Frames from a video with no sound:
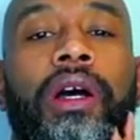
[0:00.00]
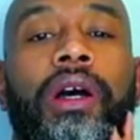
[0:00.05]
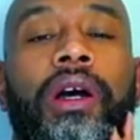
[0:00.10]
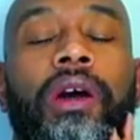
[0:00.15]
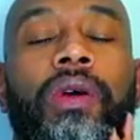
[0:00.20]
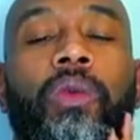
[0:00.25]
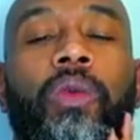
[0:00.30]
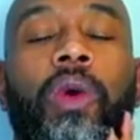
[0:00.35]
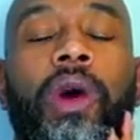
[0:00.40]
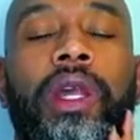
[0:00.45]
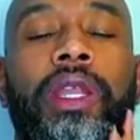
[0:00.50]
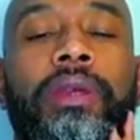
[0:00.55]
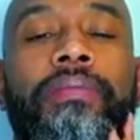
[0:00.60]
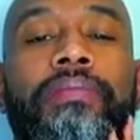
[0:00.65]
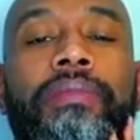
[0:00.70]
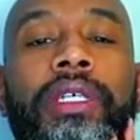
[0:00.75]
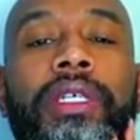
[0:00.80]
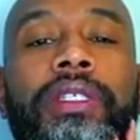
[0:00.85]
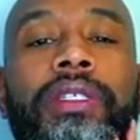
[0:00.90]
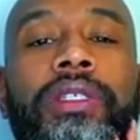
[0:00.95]
what it
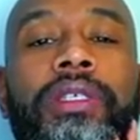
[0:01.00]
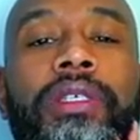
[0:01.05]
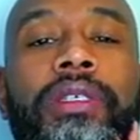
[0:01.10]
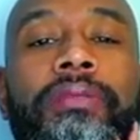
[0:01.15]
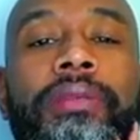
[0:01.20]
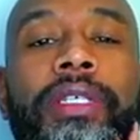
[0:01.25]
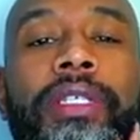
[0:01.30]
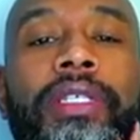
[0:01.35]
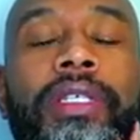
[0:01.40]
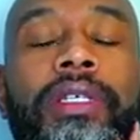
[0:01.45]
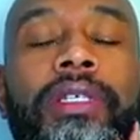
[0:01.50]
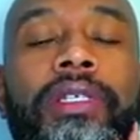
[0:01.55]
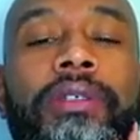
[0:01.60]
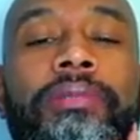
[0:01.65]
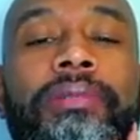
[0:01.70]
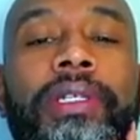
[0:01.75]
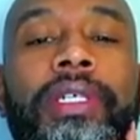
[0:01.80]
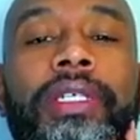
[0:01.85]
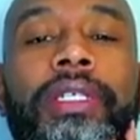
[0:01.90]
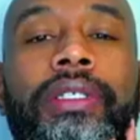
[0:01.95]
means to be
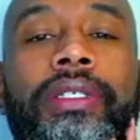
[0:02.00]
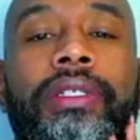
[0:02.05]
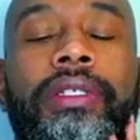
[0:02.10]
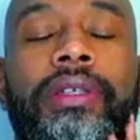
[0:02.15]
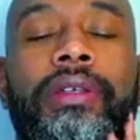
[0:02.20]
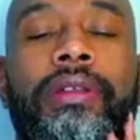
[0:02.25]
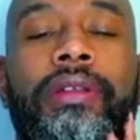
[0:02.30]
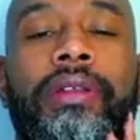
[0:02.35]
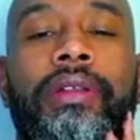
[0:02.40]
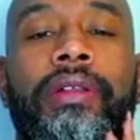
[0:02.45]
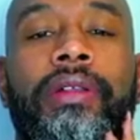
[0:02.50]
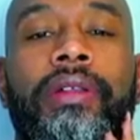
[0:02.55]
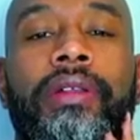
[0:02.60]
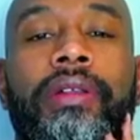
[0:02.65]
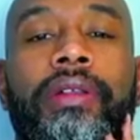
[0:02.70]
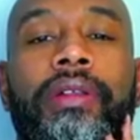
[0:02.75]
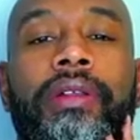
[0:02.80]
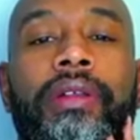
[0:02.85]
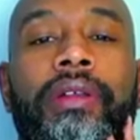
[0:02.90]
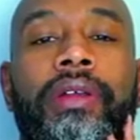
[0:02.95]
disciplined.
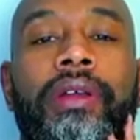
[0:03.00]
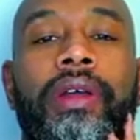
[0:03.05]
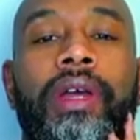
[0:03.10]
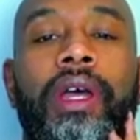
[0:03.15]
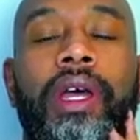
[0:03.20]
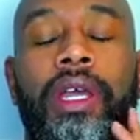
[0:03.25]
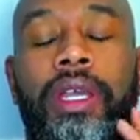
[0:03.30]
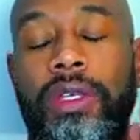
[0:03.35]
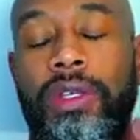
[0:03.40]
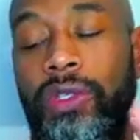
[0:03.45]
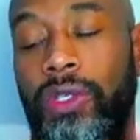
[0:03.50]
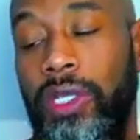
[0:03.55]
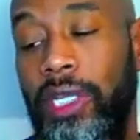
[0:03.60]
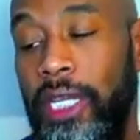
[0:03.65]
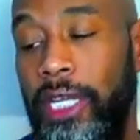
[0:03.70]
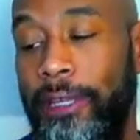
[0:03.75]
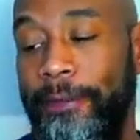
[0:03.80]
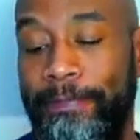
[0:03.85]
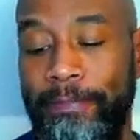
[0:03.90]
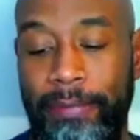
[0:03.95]
You
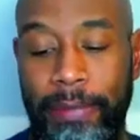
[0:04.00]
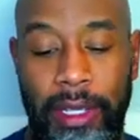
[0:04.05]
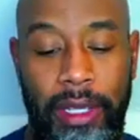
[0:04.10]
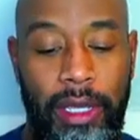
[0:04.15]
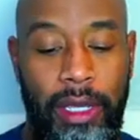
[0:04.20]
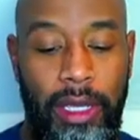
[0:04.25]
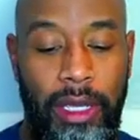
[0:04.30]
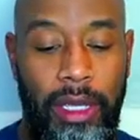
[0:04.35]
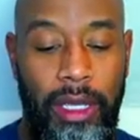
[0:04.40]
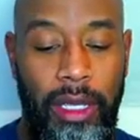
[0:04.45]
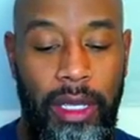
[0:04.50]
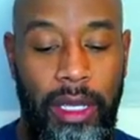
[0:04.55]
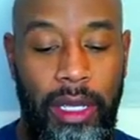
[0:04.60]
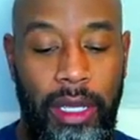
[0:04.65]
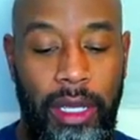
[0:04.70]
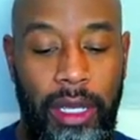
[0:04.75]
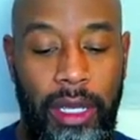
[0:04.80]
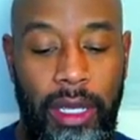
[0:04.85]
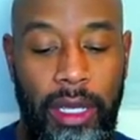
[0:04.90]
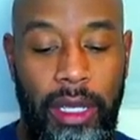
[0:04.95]
see,
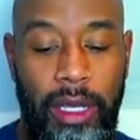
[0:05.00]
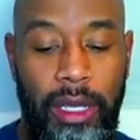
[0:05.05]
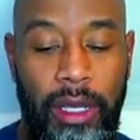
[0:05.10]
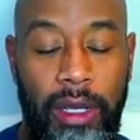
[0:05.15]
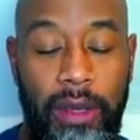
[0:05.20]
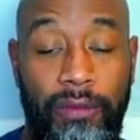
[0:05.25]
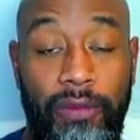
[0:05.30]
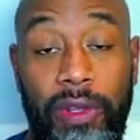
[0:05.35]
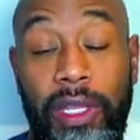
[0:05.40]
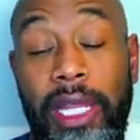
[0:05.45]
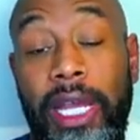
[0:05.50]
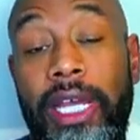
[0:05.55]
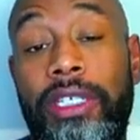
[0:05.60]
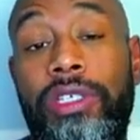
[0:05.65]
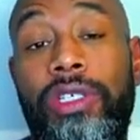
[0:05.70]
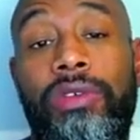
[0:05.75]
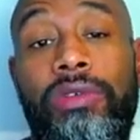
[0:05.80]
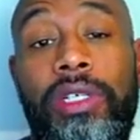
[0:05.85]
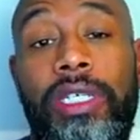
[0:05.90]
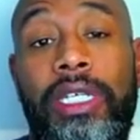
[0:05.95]
for the last
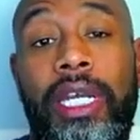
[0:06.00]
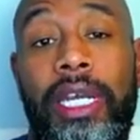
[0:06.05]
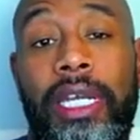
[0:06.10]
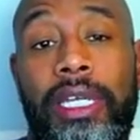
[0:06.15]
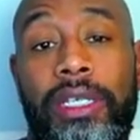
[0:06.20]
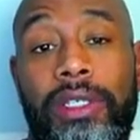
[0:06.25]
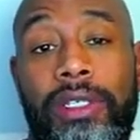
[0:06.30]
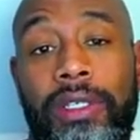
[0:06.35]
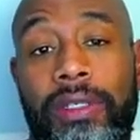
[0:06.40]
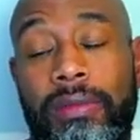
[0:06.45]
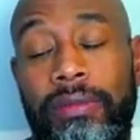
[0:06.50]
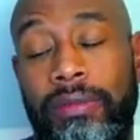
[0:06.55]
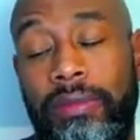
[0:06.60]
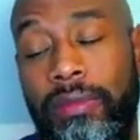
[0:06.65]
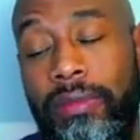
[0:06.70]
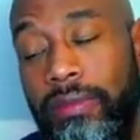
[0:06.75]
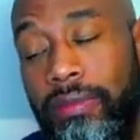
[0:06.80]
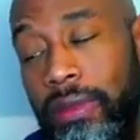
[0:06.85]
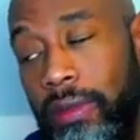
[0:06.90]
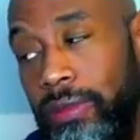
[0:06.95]
3 days,
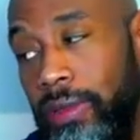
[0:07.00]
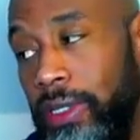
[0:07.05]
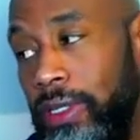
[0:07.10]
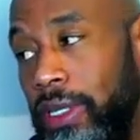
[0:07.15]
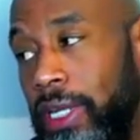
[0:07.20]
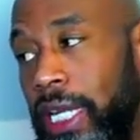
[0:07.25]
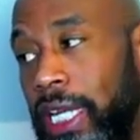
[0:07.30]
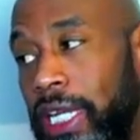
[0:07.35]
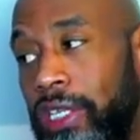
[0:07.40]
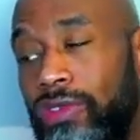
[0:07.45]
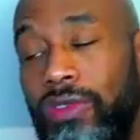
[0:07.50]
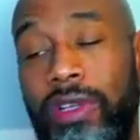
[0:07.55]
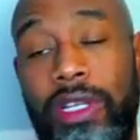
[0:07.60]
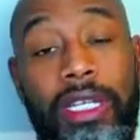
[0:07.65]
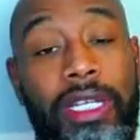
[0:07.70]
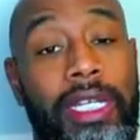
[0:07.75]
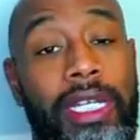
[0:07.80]
my brother Adrian and